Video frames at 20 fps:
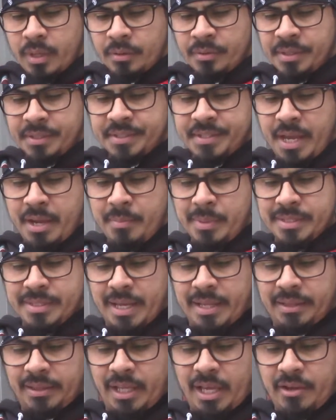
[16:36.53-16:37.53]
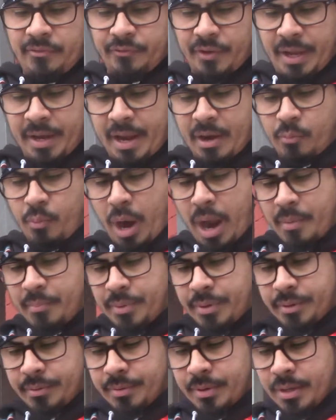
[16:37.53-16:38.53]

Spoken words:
the same as a thief and a robber.